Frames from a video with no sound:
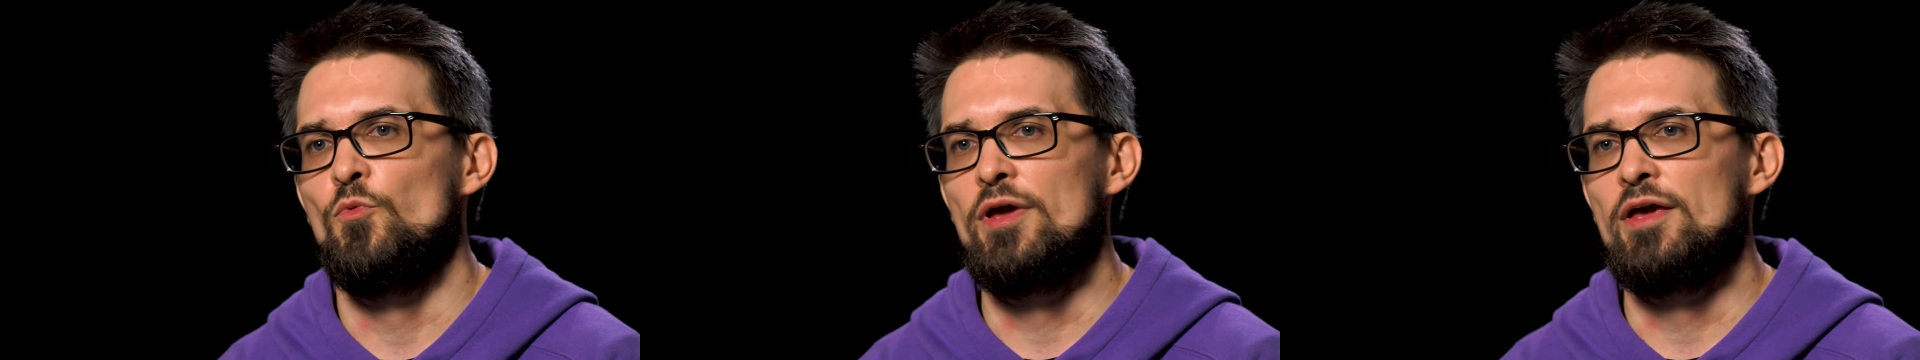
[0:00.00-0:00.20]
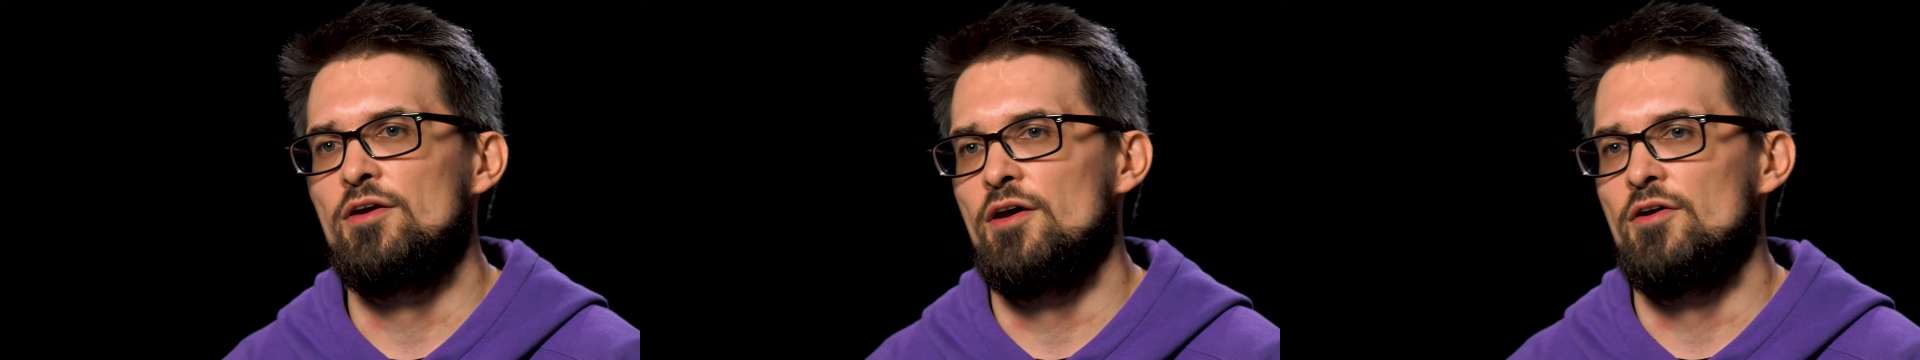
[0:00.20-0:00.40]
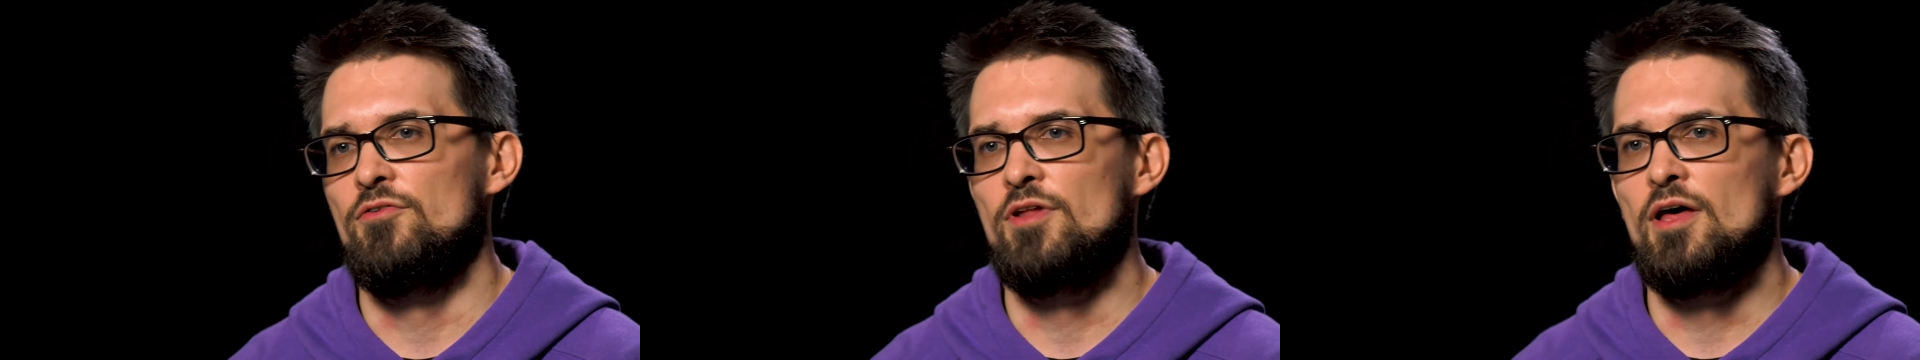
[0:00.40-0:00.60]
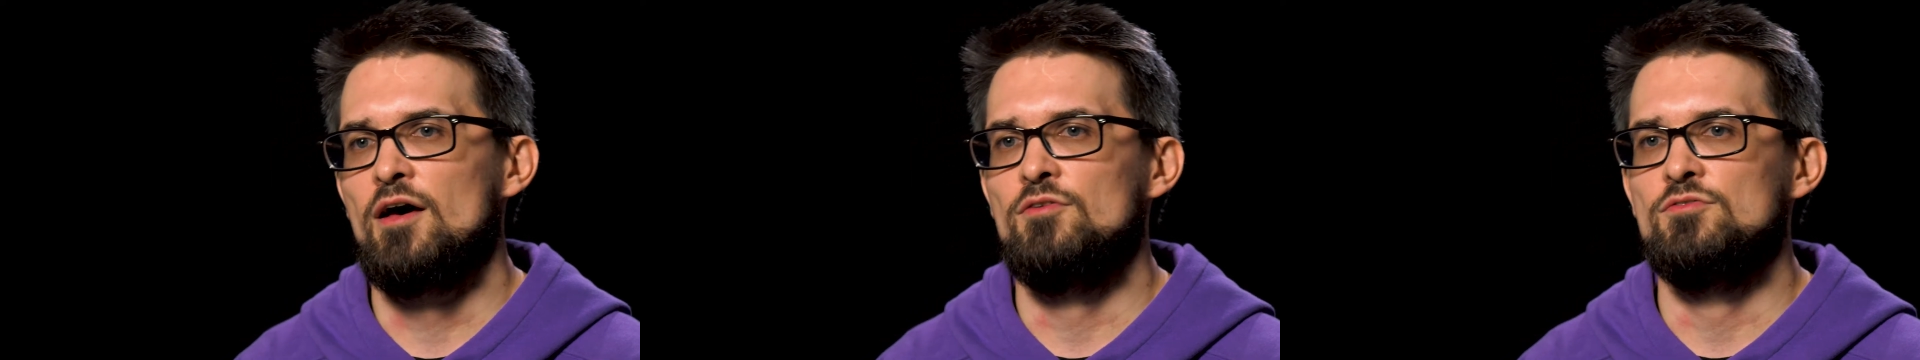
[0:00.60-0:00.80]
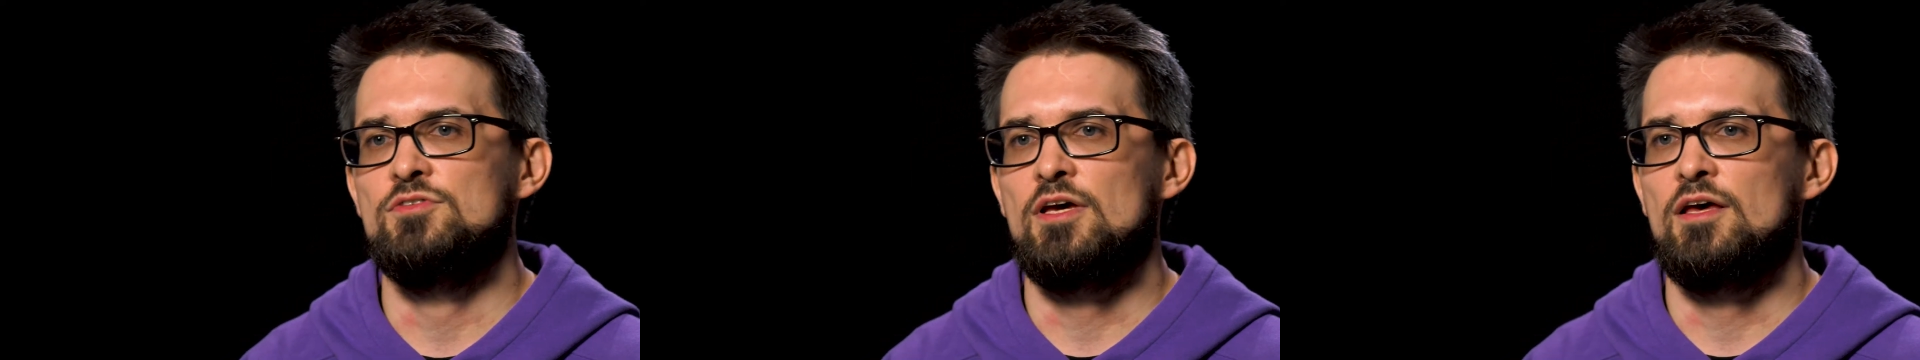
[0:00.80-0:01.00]
we carried
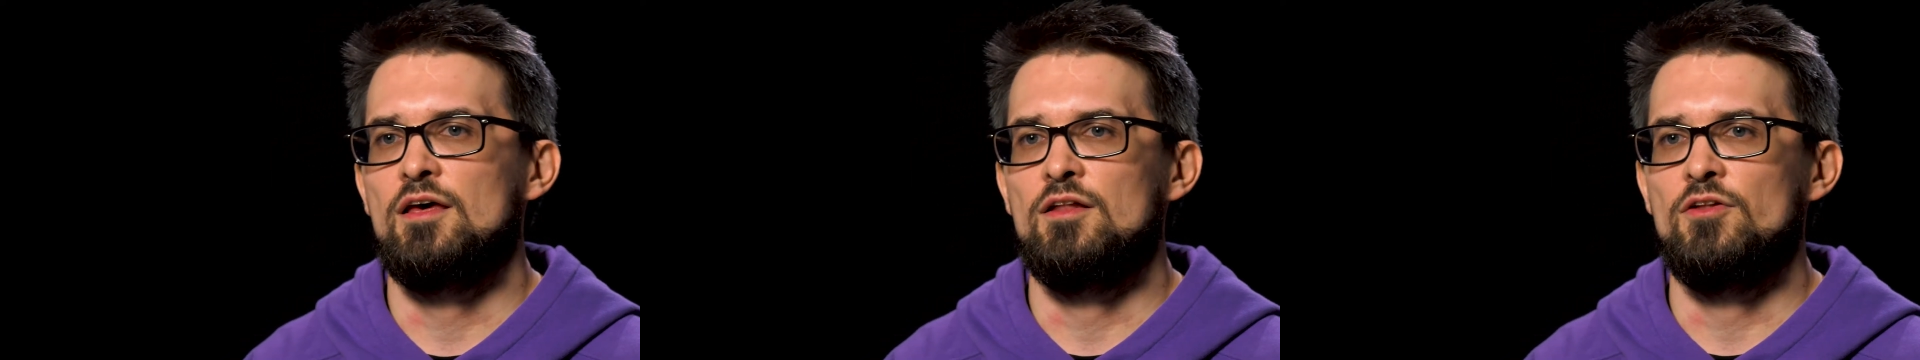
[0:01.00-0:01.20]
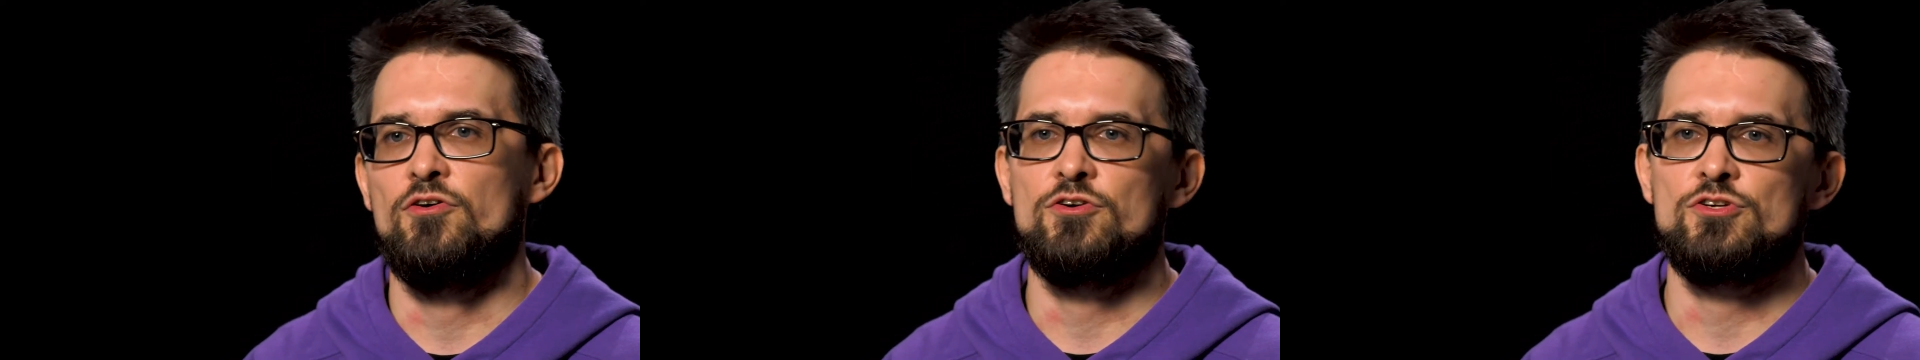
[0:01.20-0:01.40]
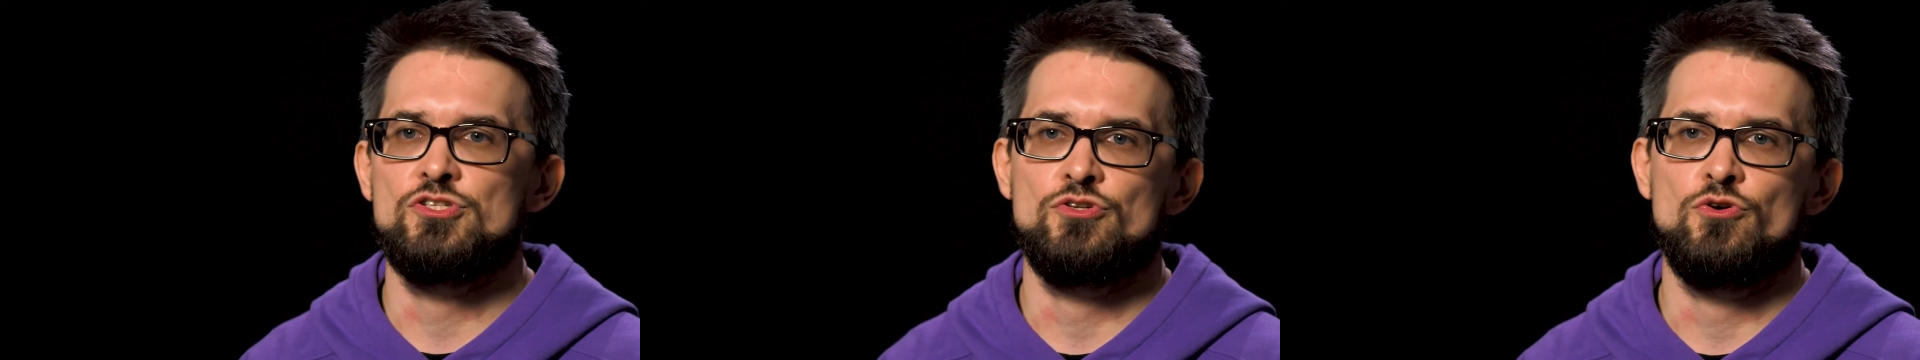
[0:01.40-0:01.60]
out a large